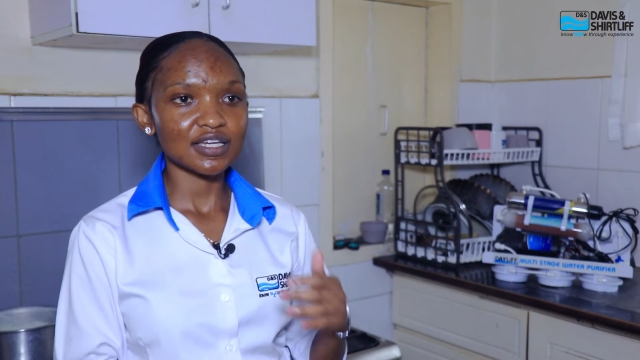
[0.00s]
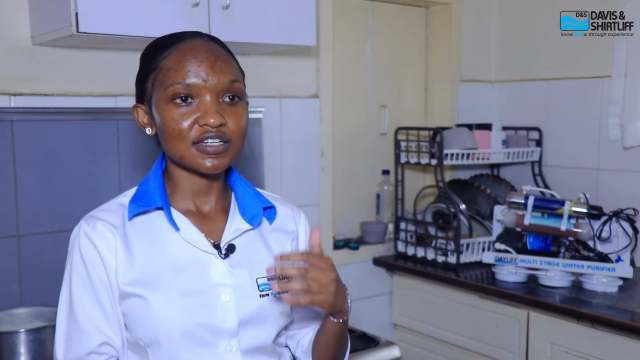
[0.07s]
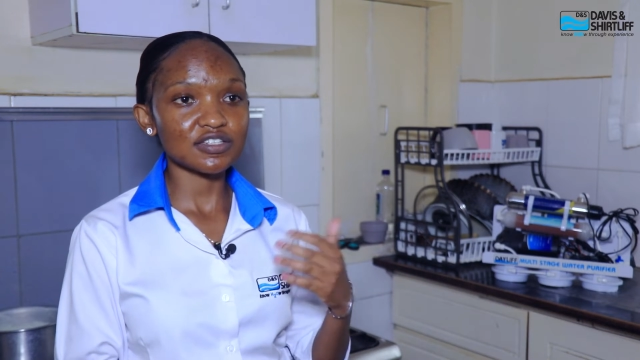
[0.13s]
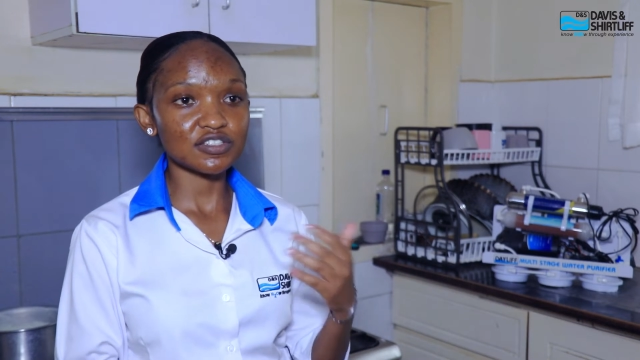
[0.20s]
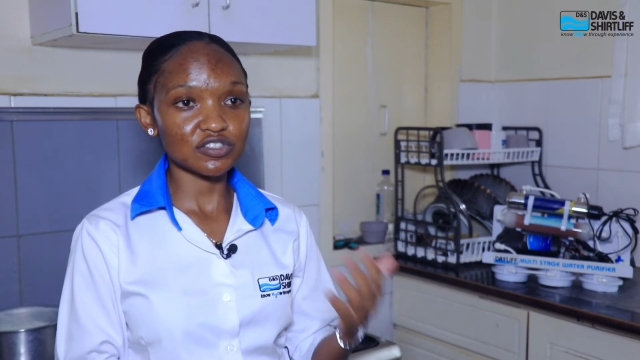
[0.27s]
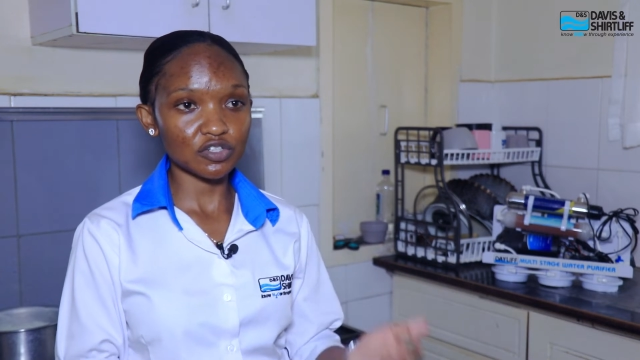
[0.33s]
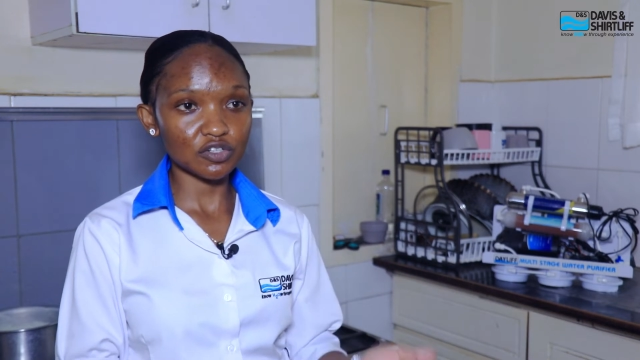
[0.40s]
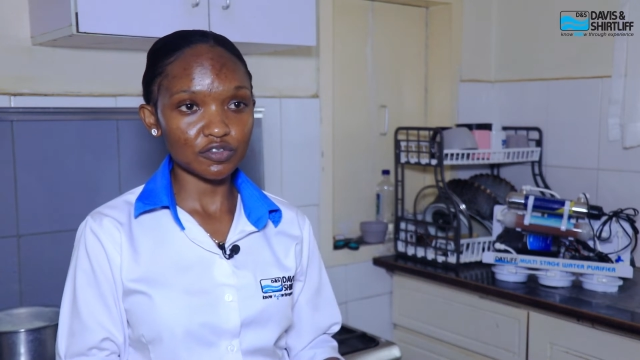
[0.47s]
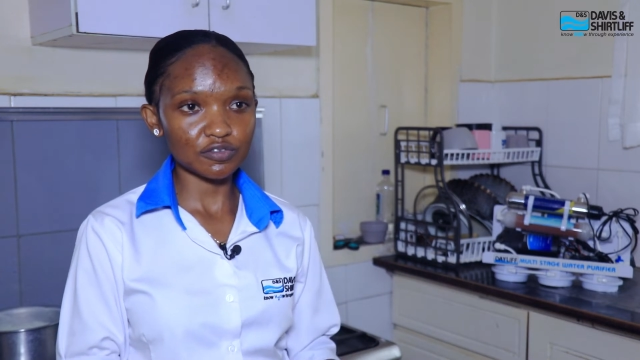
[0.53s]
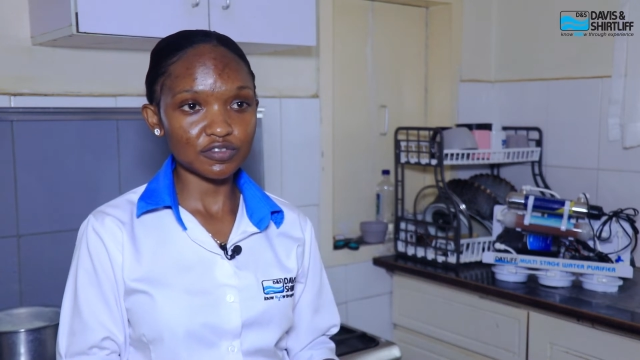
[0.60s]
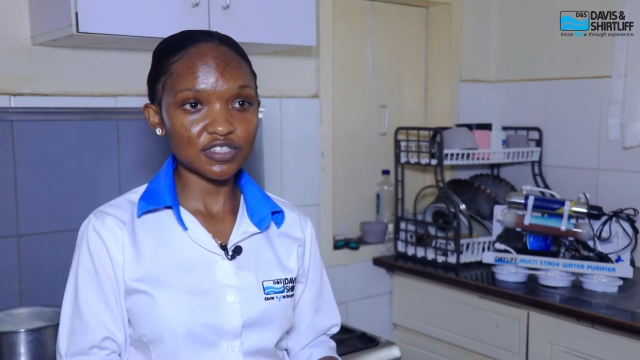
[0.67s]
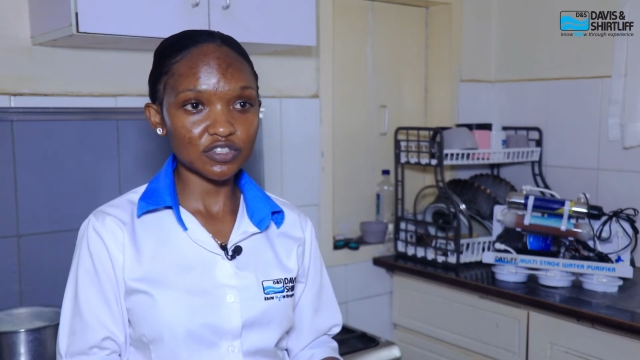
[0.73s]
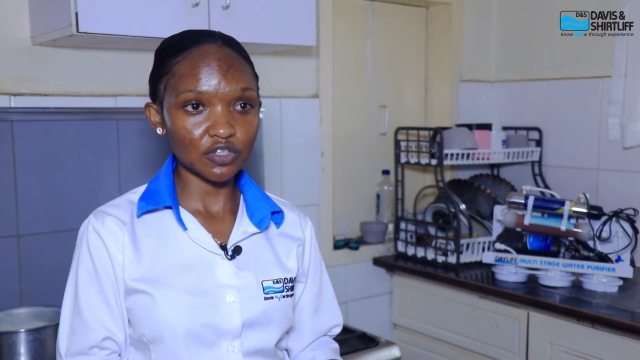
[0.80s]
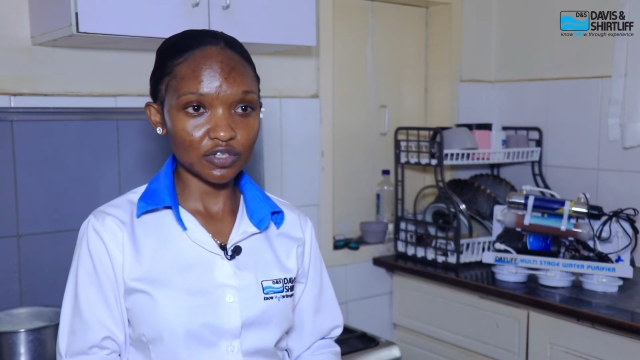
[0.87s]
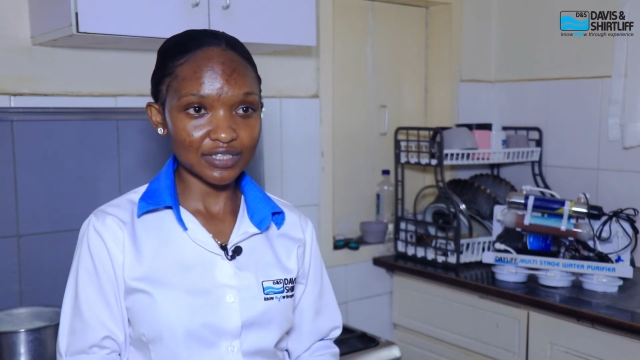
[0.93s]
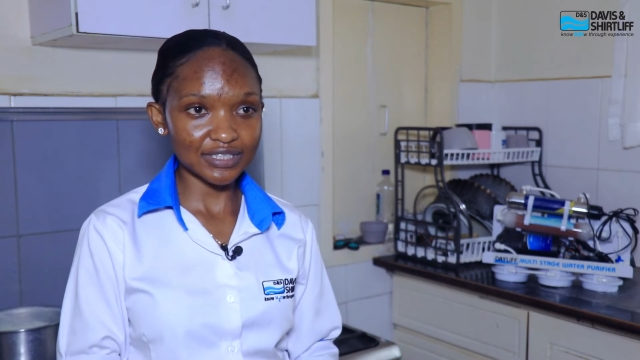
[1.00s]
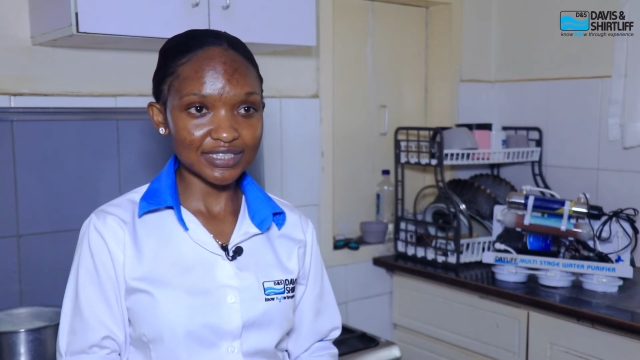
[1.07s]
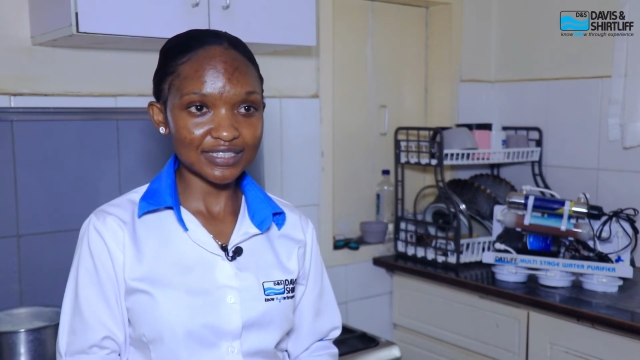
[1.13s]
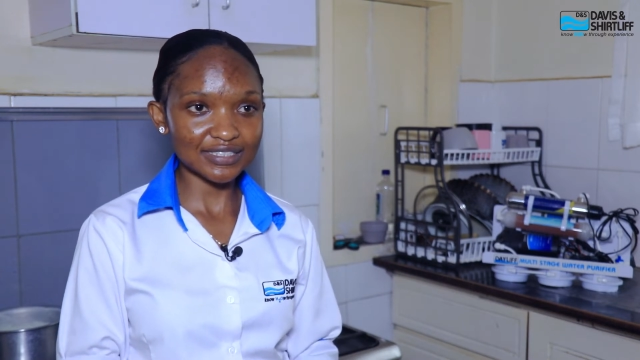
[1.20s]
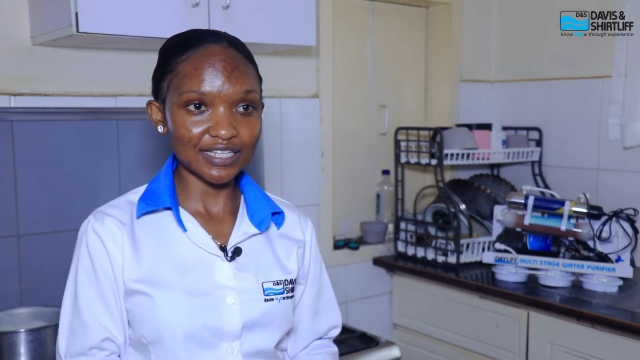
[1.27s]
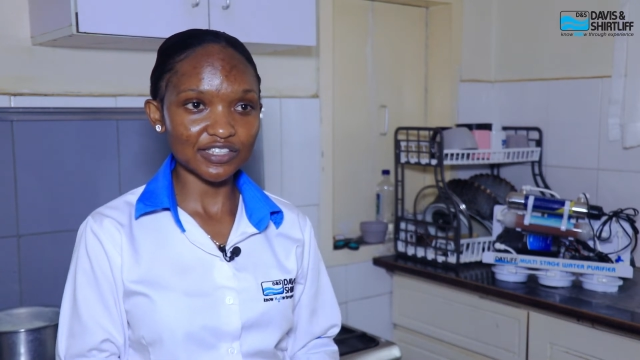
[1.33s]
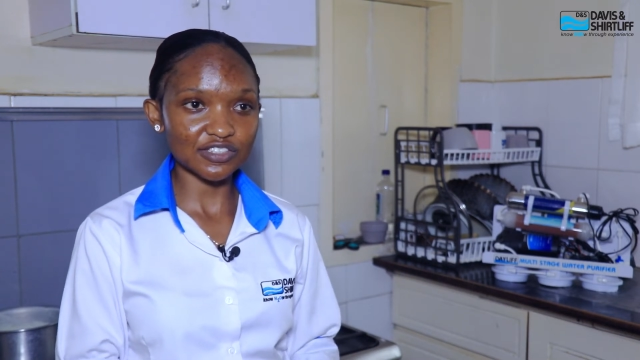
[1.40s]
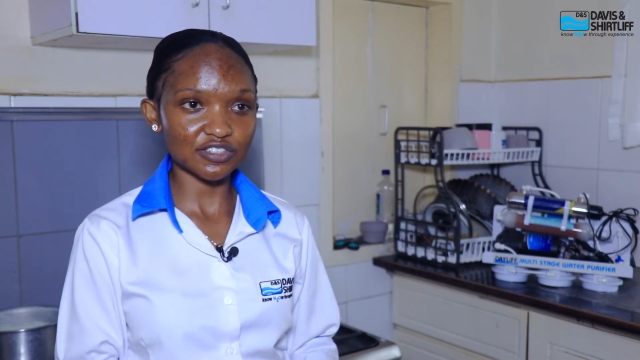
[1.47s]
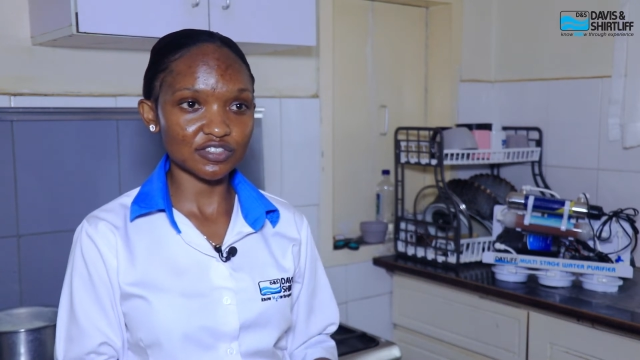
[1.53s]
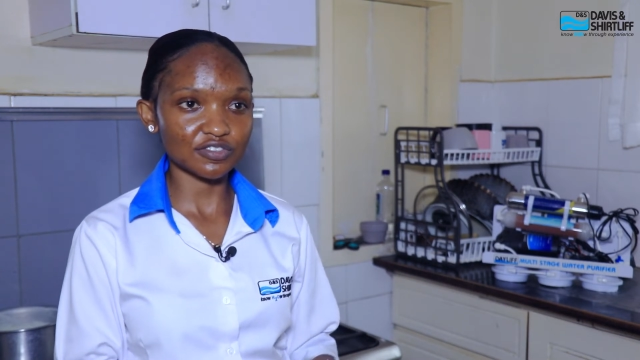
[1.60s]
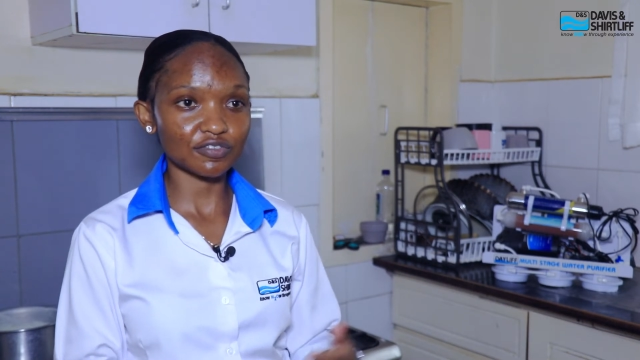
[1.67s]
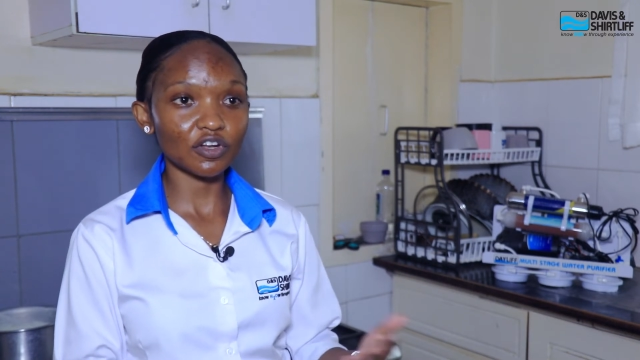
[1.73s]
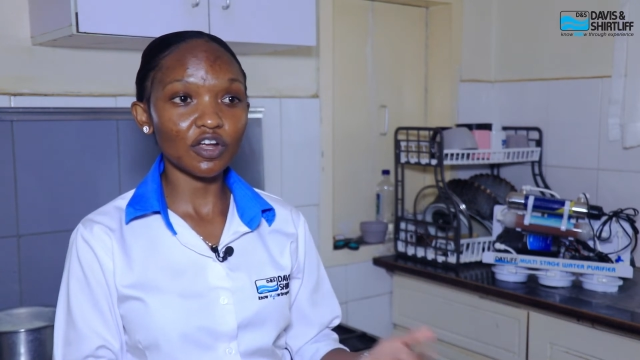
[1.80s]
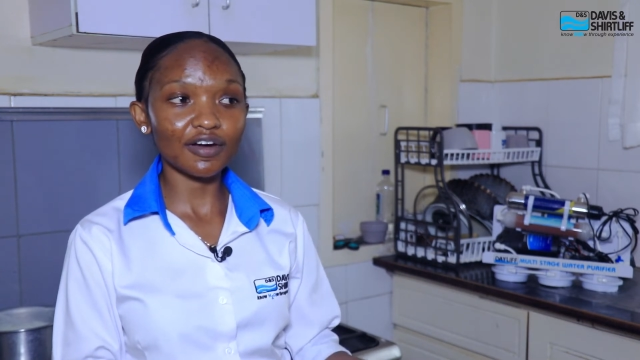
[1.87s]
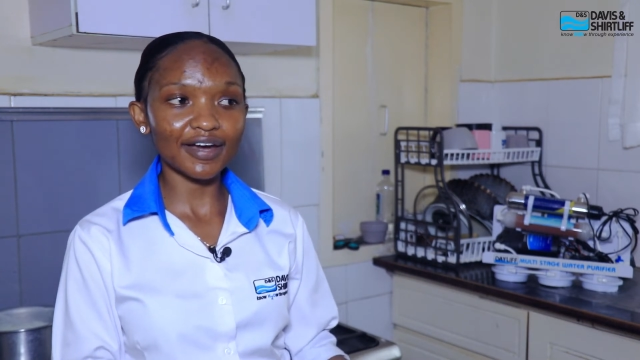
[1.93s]
dissolved salts such as
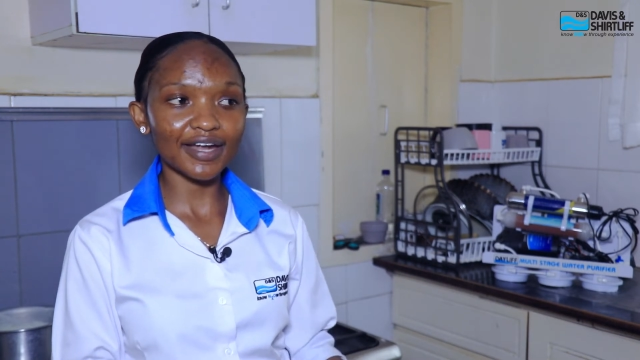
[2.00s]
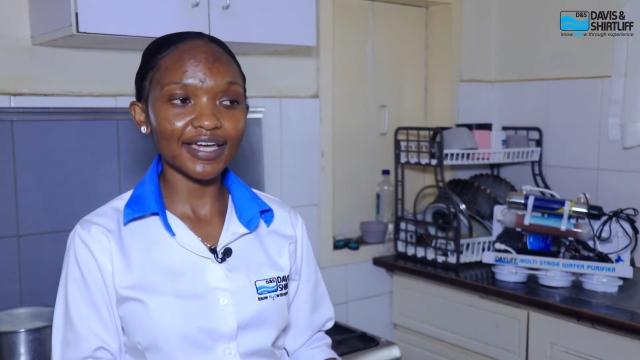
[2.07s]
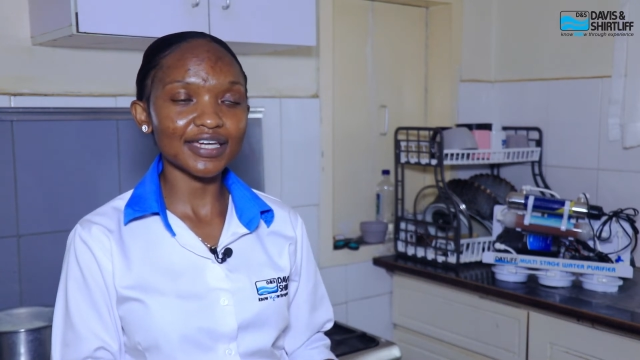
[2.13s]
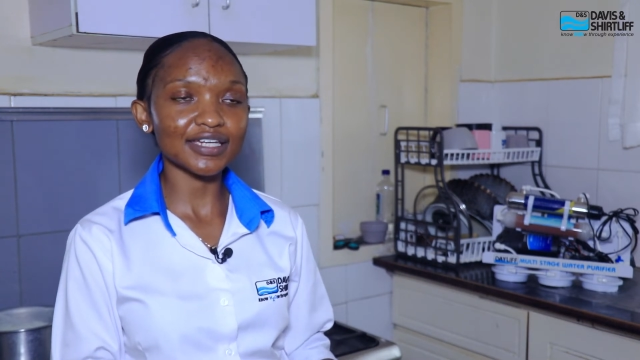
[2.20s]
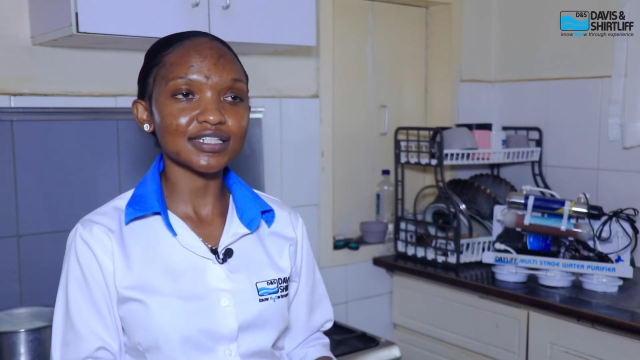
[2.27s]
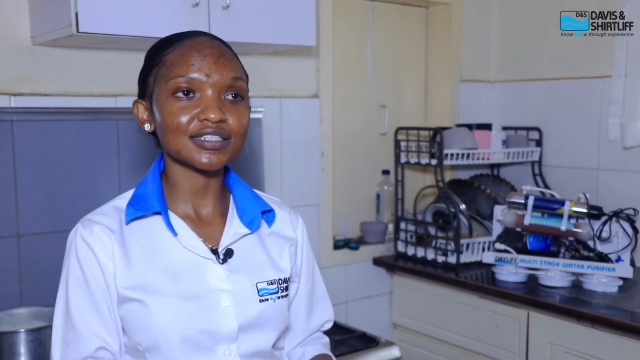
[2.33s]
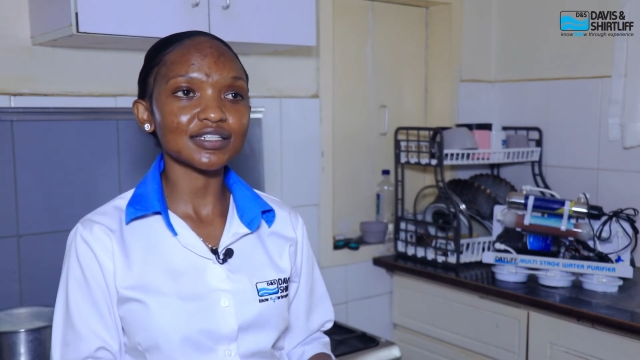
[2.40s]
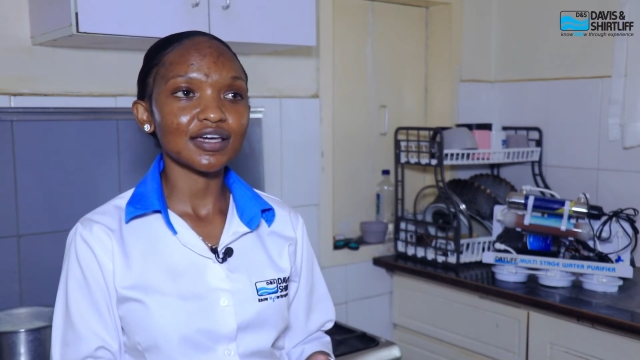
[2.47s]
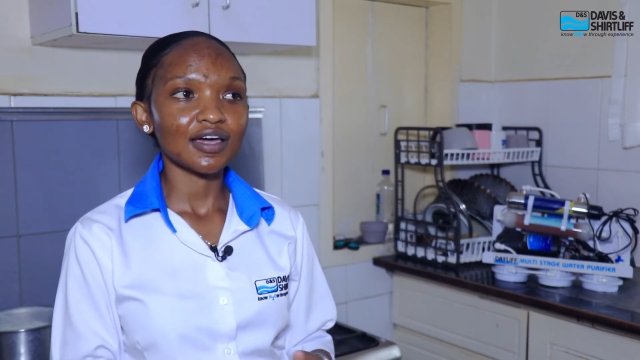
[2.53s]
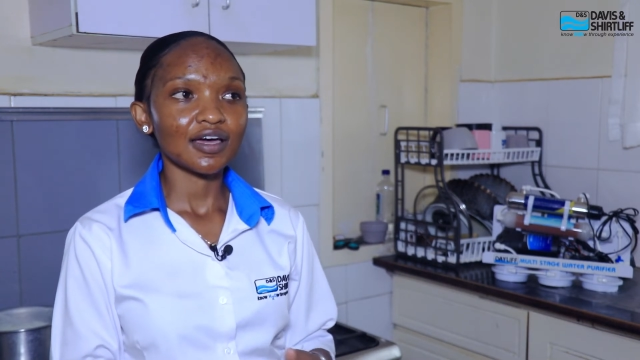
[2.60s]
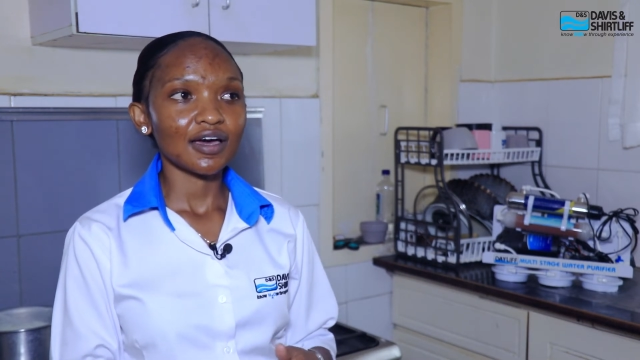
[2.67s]
fluoride,